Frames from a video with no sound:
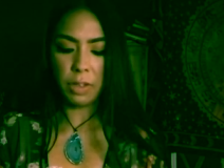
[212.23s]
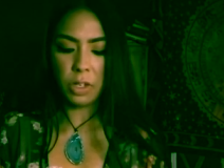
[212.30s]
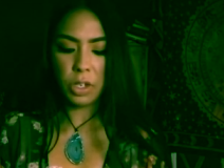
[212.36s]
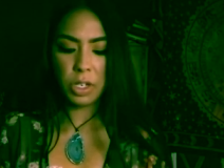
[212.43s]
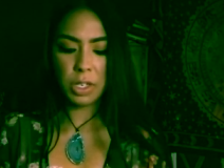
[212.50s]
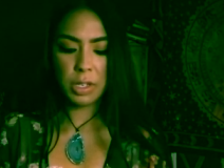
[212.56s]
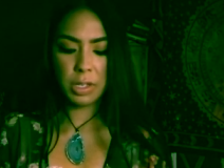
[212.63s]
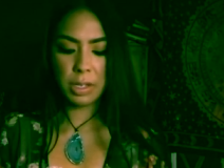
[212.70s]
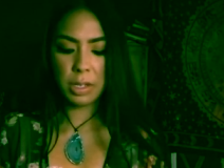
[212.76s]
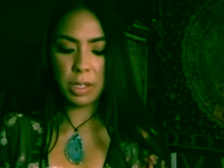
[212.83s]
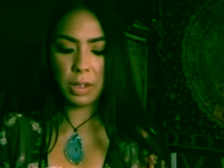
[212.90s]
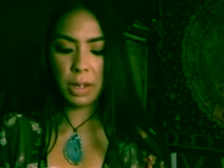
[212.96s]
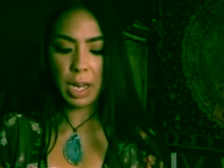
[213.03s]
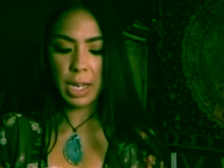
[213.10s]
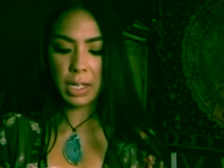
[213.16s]
You just,
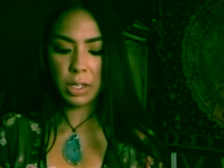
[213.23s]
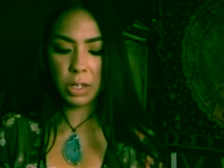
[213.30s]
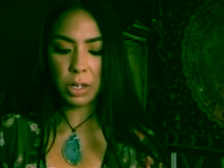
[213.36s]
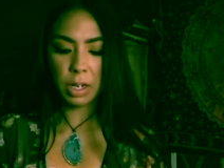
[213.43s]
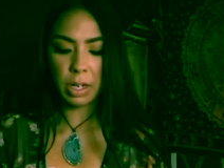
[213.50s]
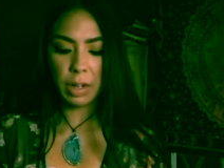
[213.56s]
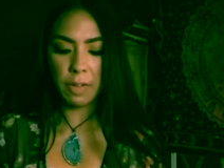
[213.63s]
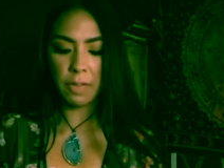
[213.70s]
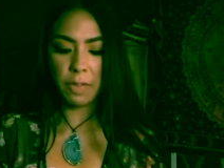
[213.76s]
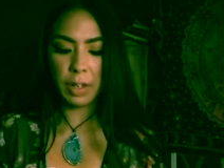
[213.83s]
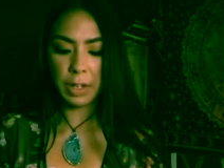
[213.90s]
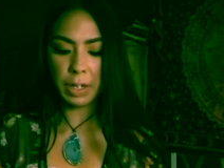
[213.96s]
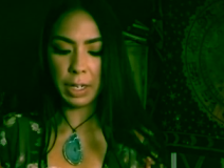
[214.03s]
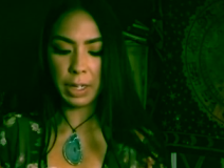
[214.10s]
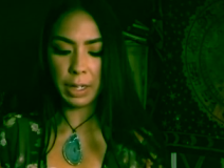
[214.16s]
you guys are in a
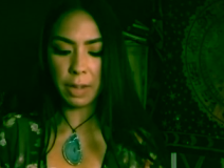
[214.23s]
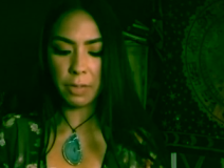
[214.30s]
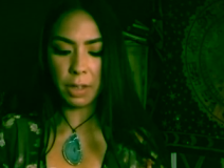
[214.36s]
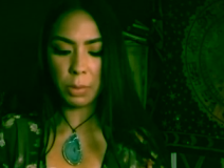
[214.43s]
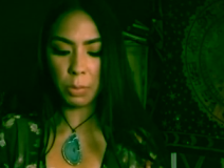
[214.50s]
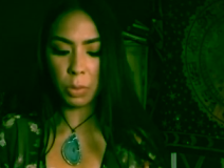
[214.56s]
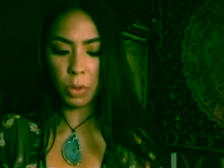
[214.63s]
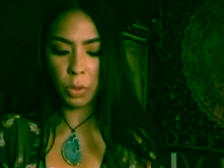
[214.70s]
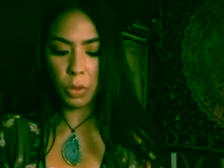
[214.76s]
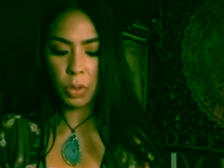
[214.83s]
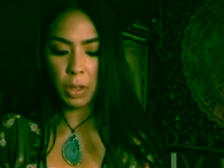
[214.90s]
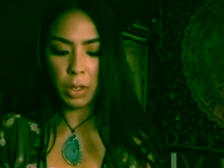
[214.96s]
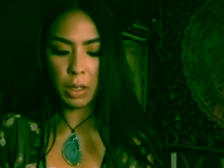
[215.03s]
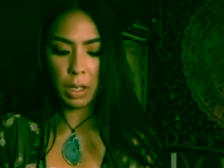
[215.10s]
very loving mood.